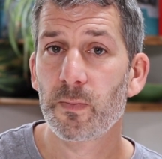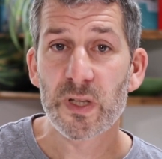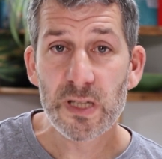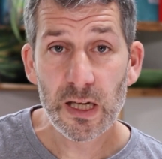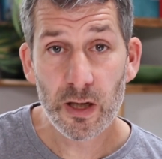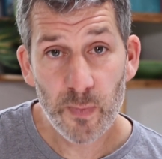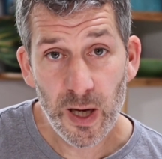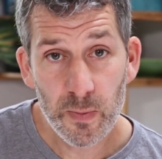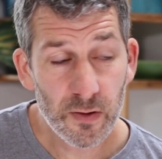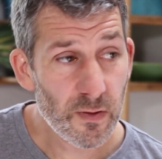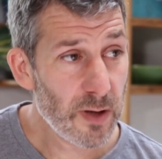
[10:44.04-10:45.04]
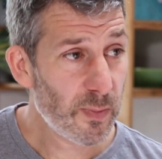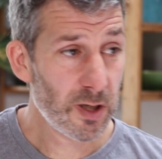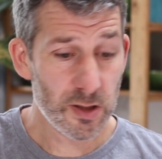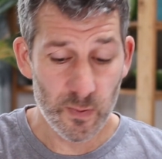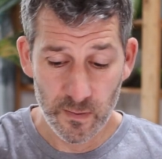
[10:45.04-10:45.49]
Particularly on paper three,
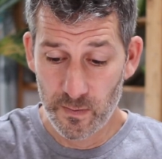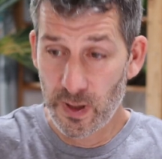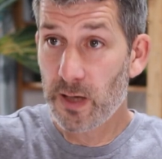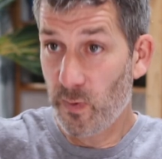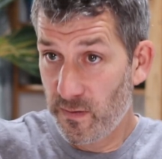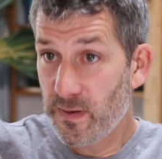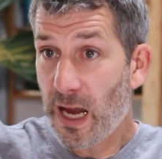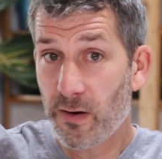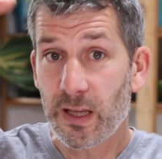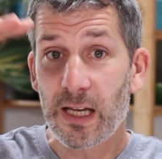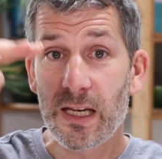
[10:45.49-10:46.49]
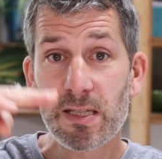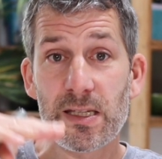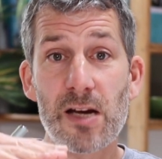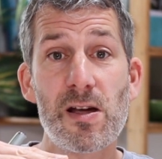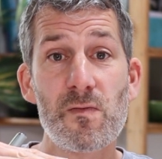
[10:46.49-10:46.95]
because we've, we've narrowed that
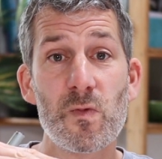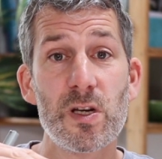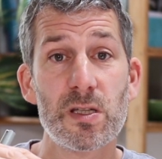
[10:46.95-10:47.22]
list down, haven't we?